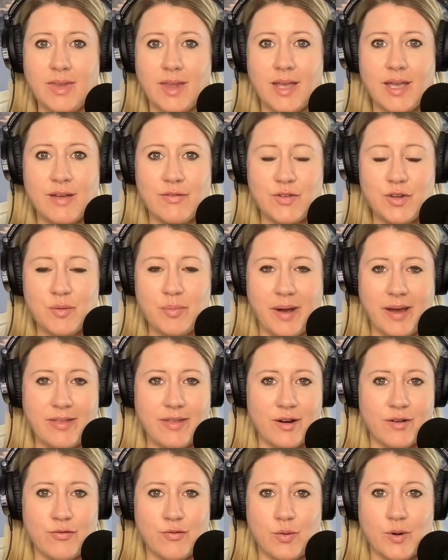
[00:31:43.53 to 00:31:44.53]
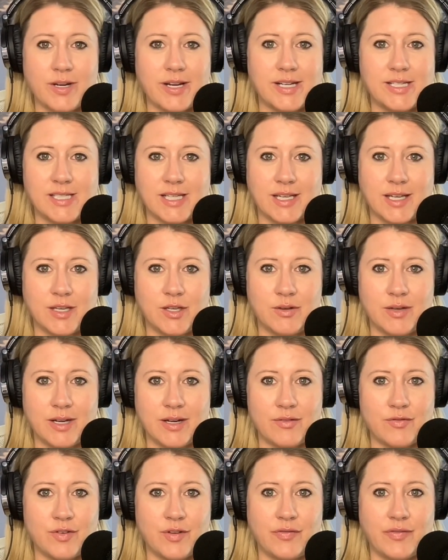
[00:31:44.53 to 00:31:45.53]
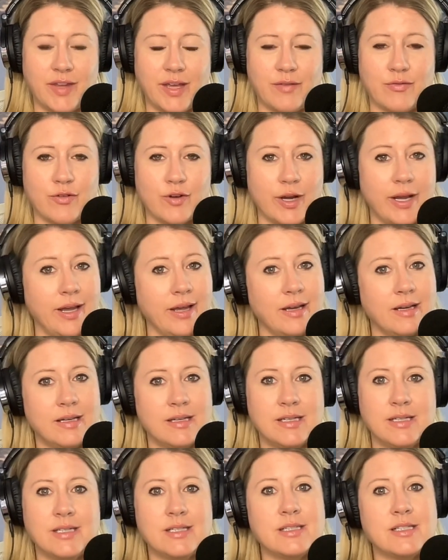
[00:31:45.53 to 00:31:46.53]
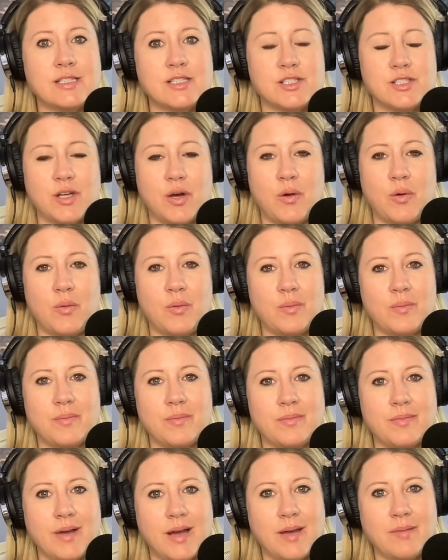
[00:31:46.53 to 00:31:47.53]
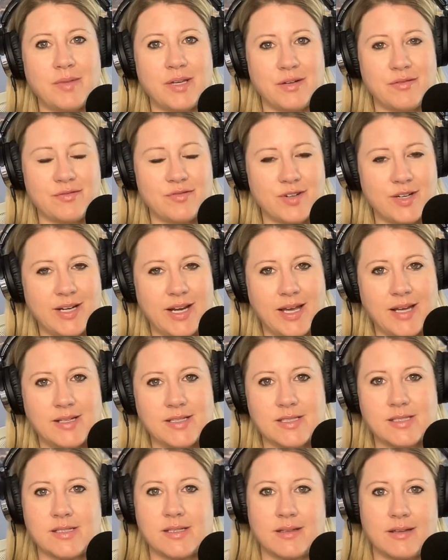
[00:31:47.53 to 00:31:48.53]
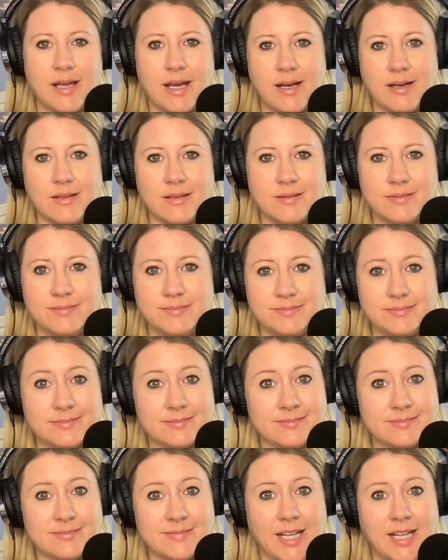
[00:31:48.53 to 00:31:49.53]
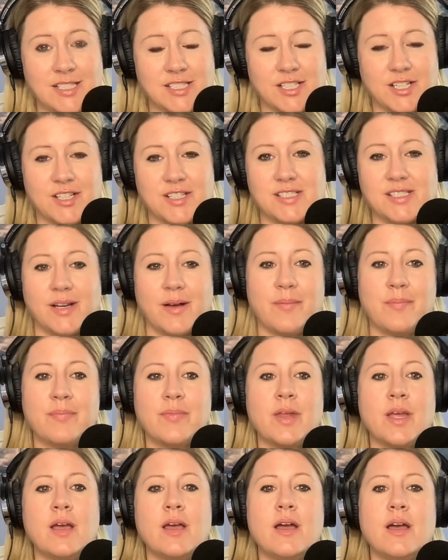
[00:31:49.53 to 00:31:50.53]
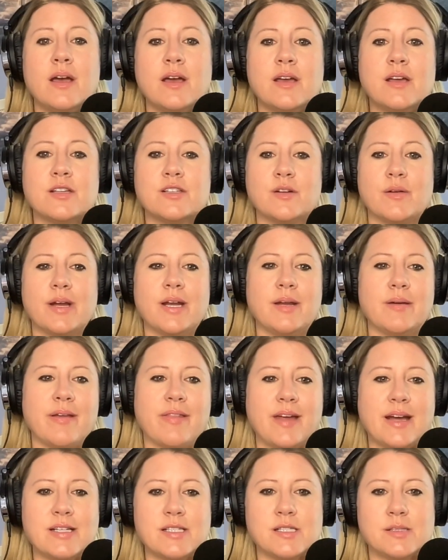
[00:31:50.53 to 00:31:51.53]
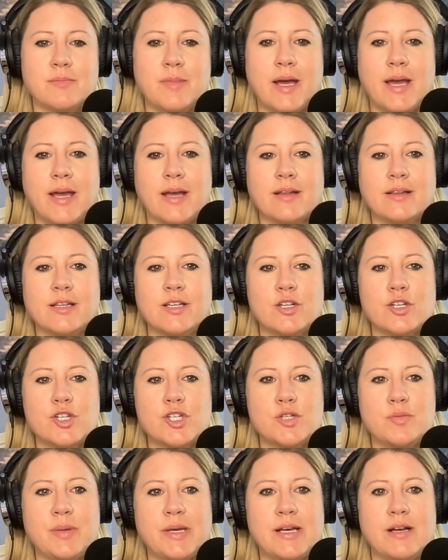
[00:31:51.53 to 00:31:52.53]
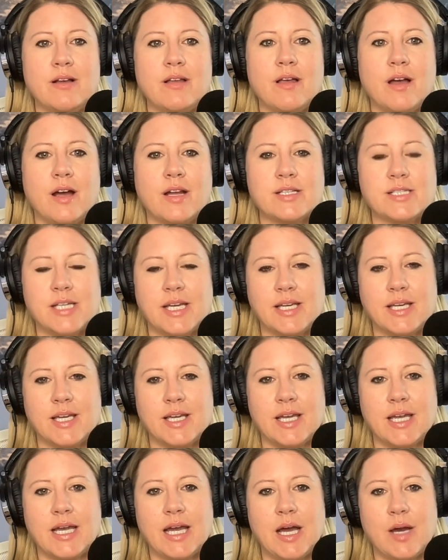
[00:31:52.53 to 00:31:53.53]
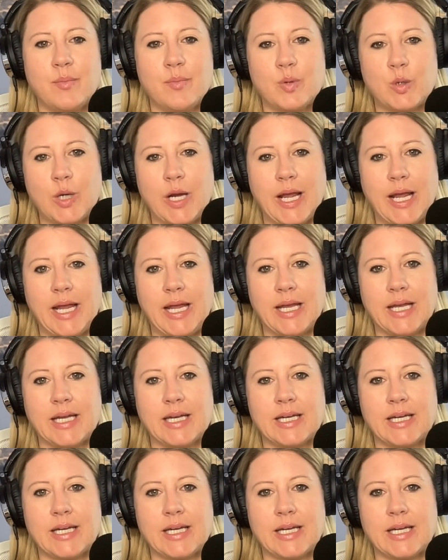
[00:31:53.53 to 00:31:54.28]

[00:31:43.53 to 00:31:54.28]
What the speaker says: if you buy their 4-day ticket, you get a 5th day free. So, free day at Disneyland, that's a good deal. So anyway, that's my little spiel on taking a break.